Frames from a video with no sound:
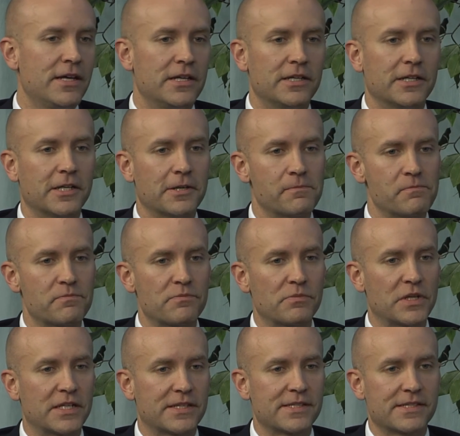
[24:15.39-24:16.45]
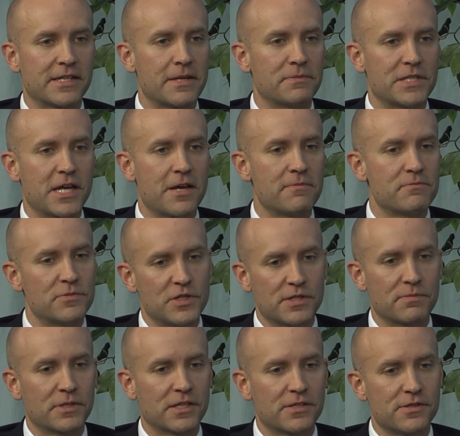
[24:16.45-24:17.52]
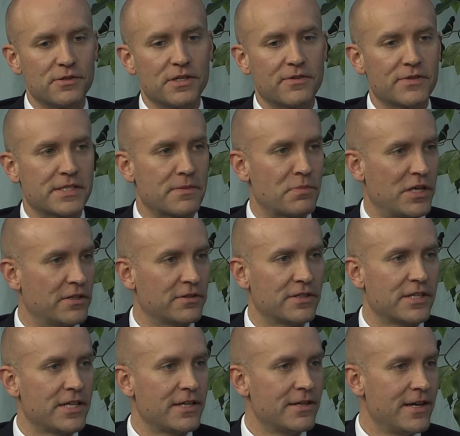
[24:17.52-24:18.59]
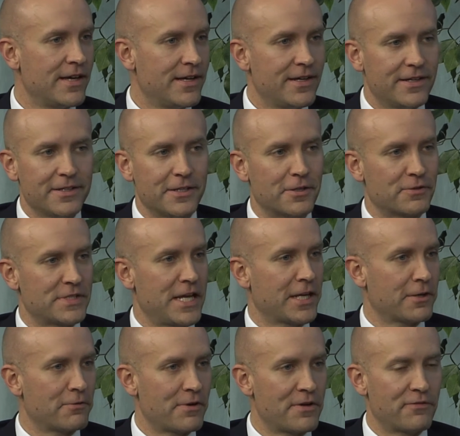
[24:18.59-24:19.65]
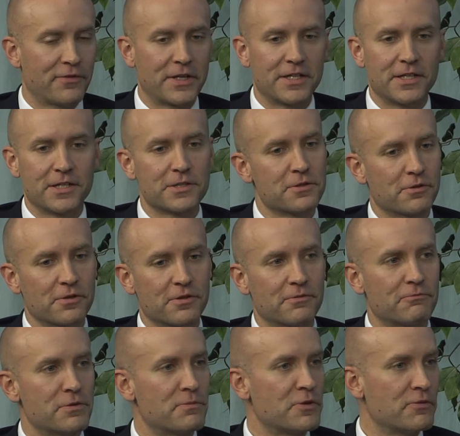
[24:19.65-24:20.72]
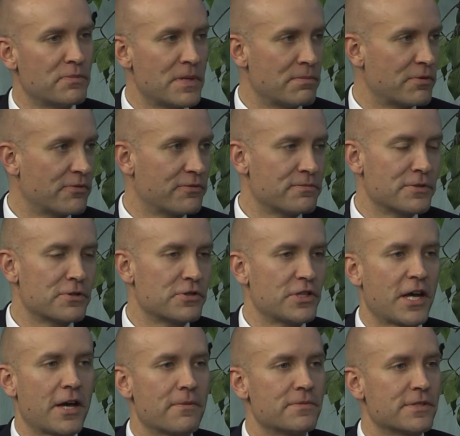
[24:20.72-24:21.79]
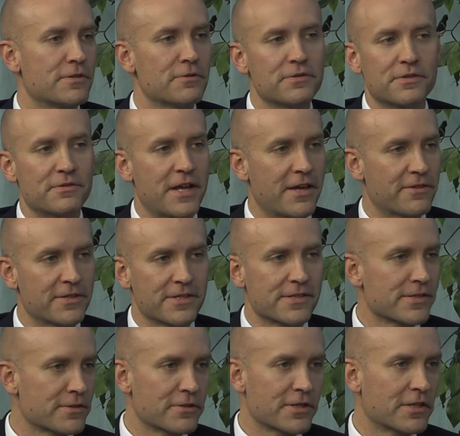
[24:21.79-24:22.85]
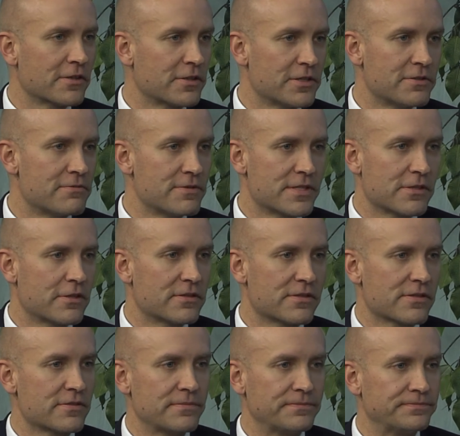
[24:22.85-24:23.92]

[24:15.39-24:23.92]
But at the same time, just because you give us a penalty, you know, taking away funding or remove people from their jobs, those are not things that are going to lead to results.